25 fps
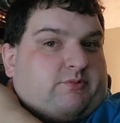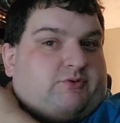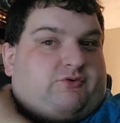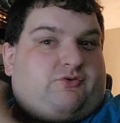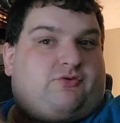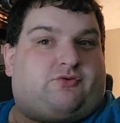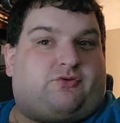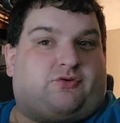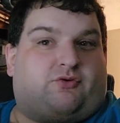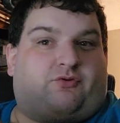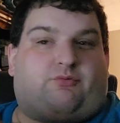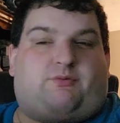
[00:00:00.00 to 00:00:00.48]

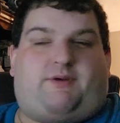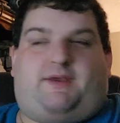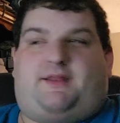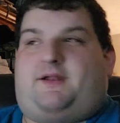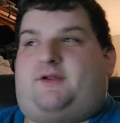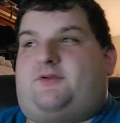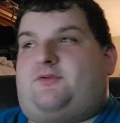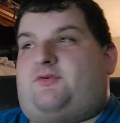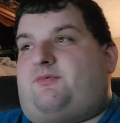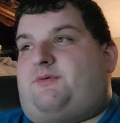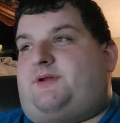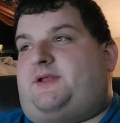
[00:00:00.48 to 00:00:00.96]
which was a great
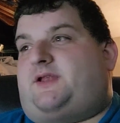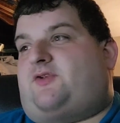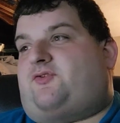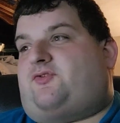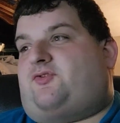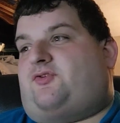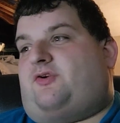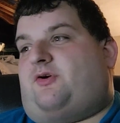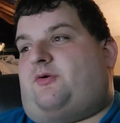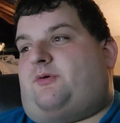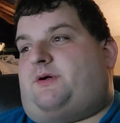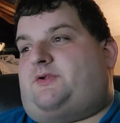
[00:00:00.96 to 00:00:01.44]
underrated
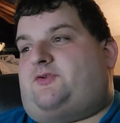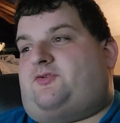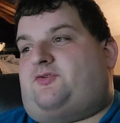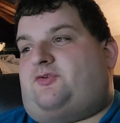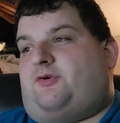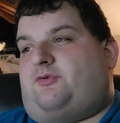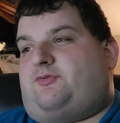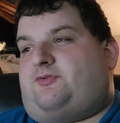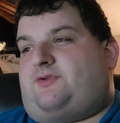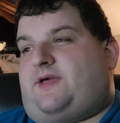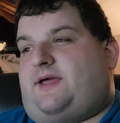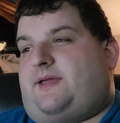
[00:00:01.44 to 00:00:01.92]
show on
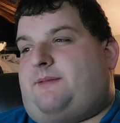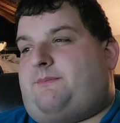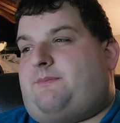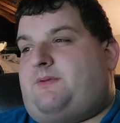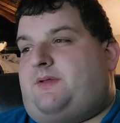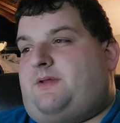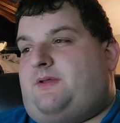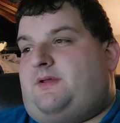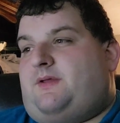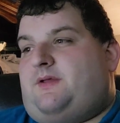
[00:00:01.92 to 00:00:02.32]
Showtime.